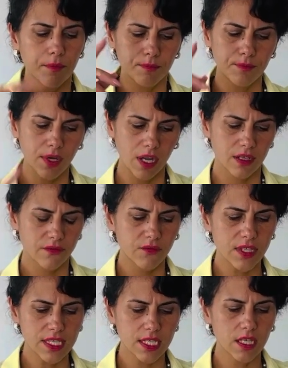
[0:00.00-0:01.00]
But
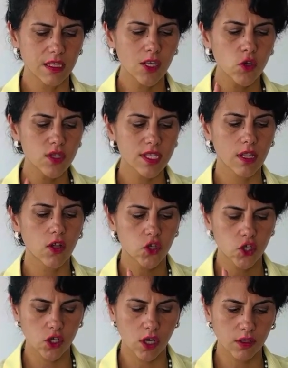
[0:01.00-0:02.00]
feels here that you still are
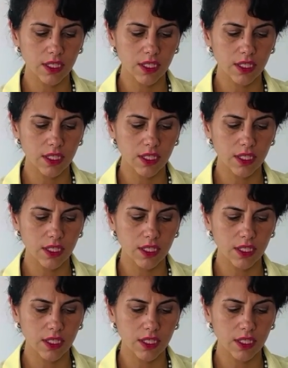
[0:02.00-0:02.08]
shocked.